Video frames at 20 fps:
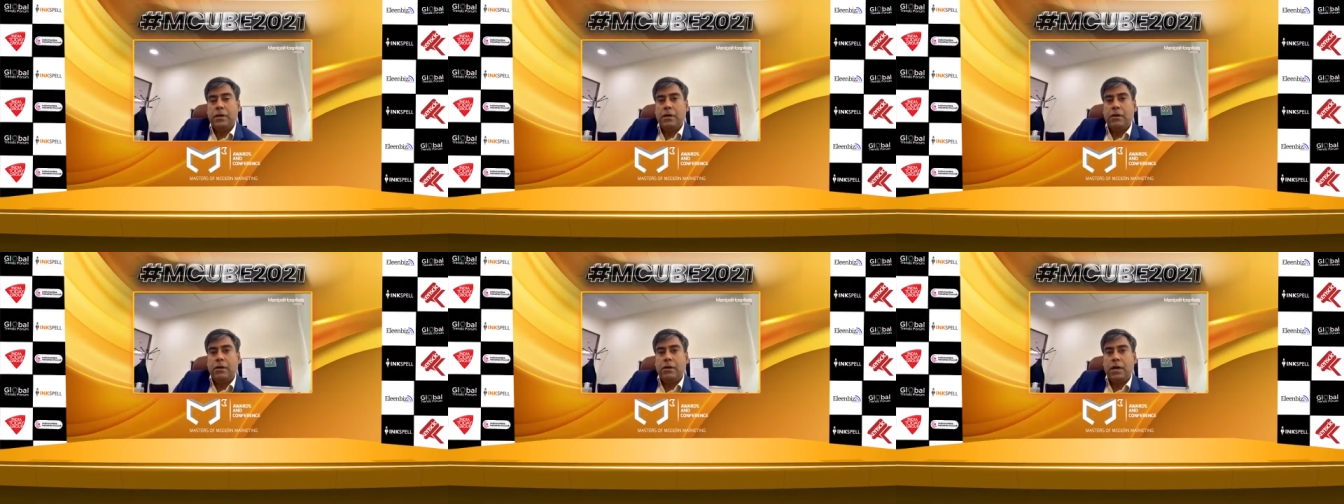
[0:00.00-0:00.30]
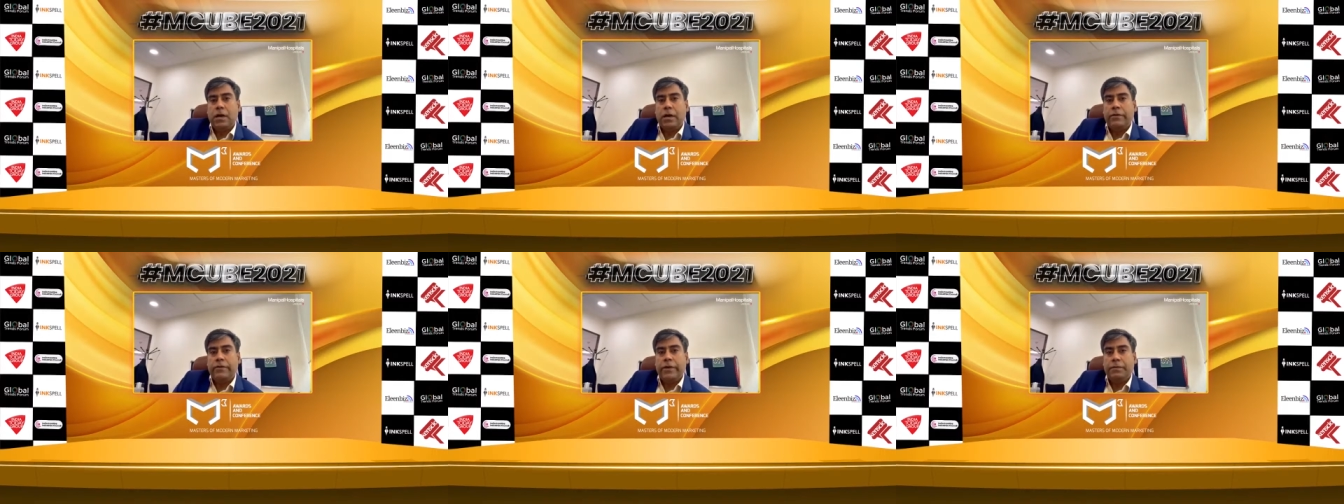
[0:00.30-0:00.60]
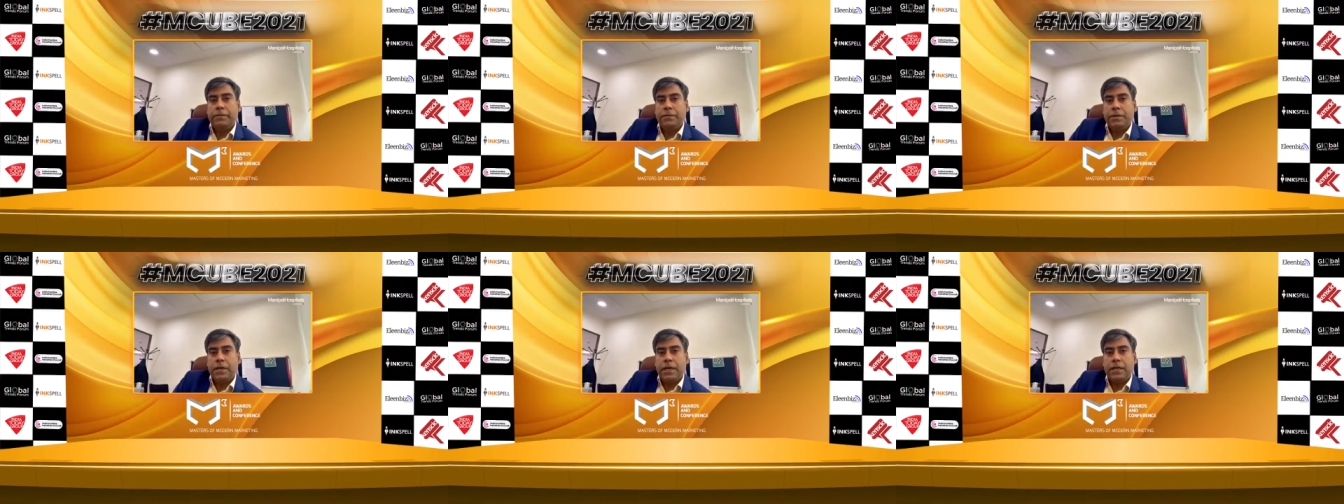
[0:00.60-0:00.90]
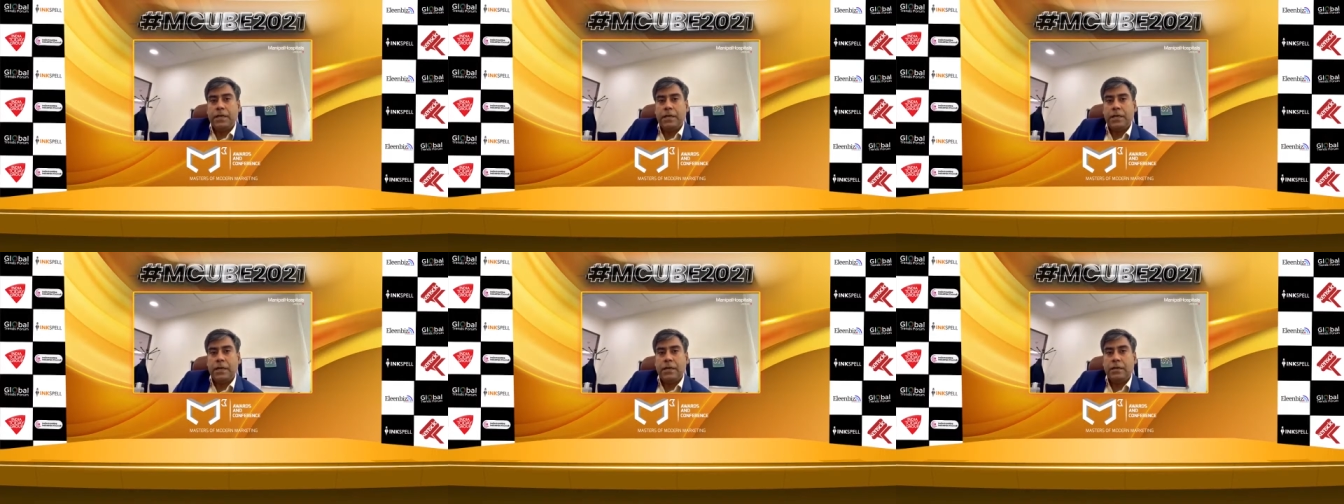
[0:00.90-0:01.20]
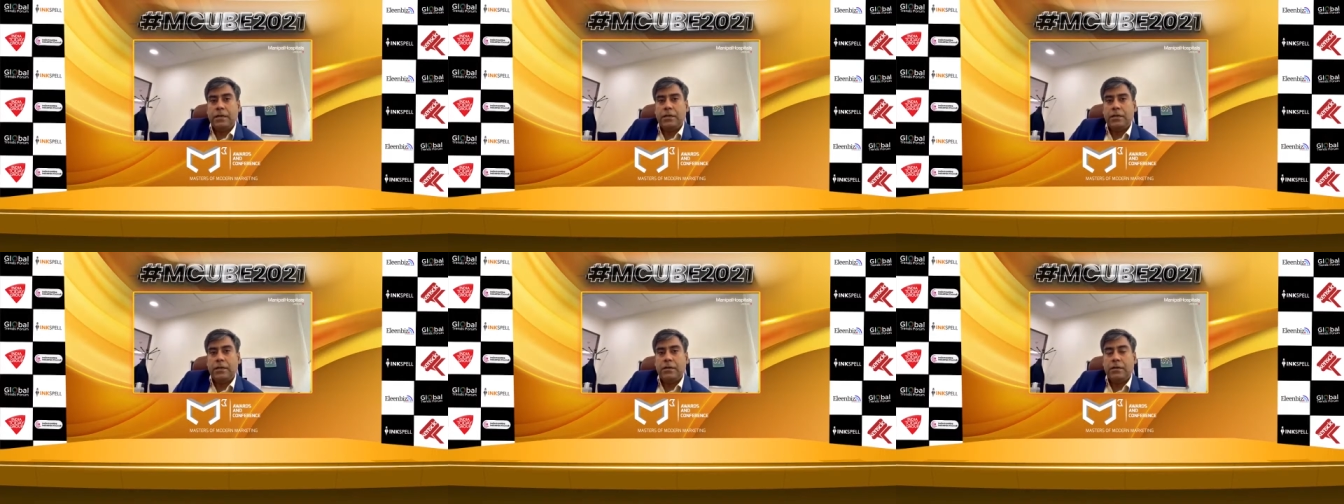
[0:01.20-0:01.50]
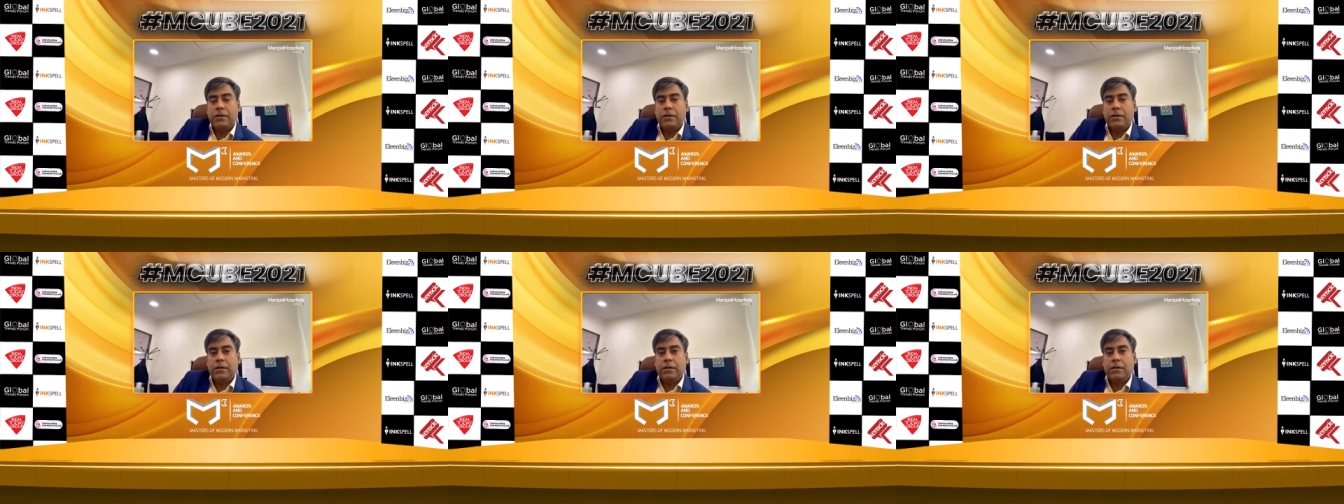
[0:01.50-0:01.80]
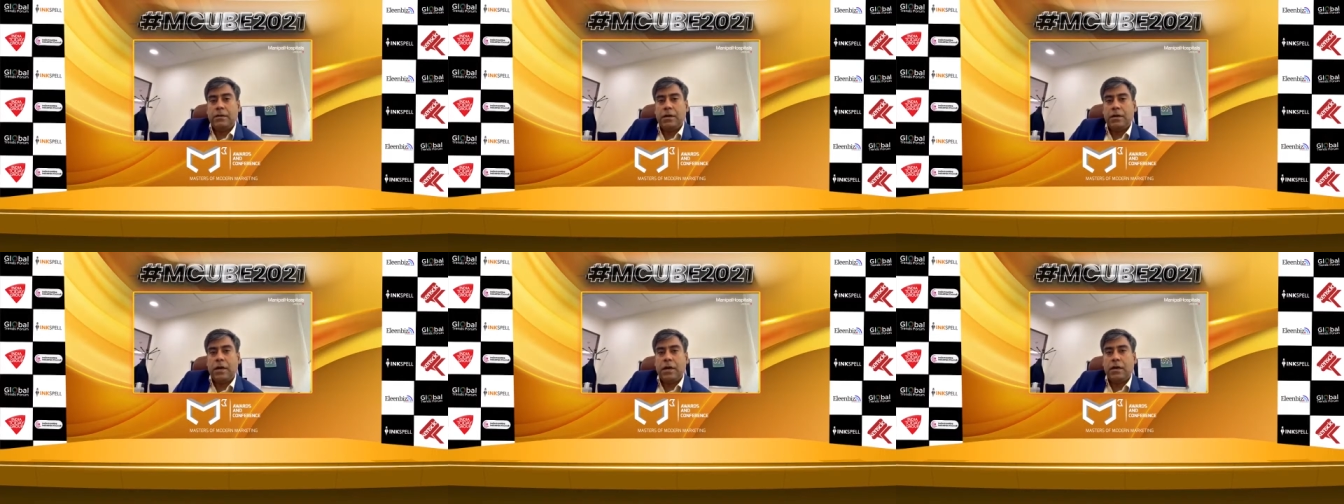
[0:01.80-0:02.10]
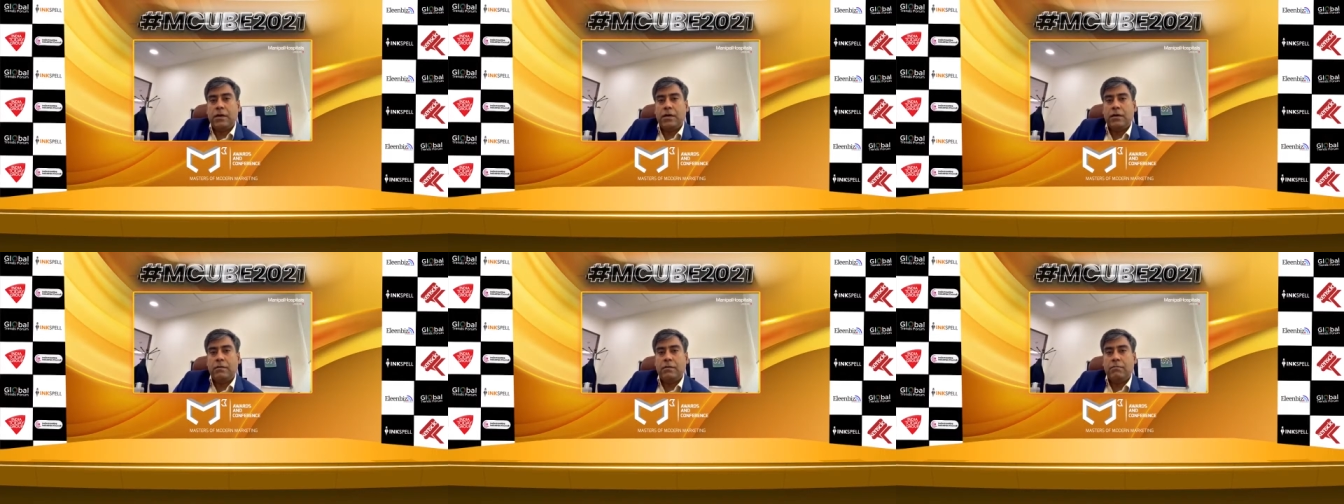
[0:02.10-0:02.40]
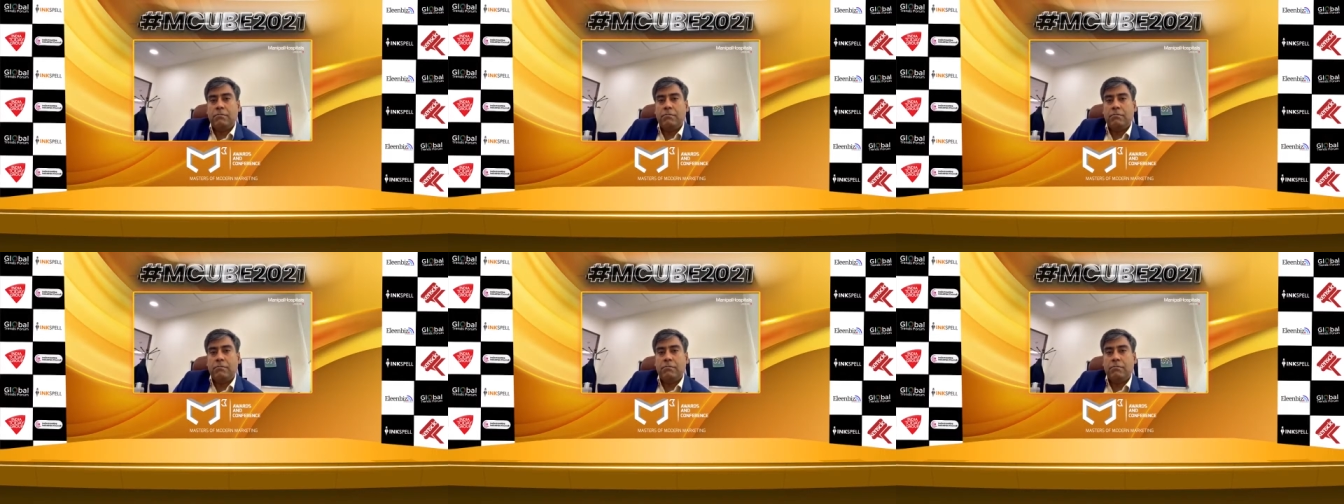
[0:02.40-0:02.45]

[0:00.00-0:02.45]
on our websites and uh, on our,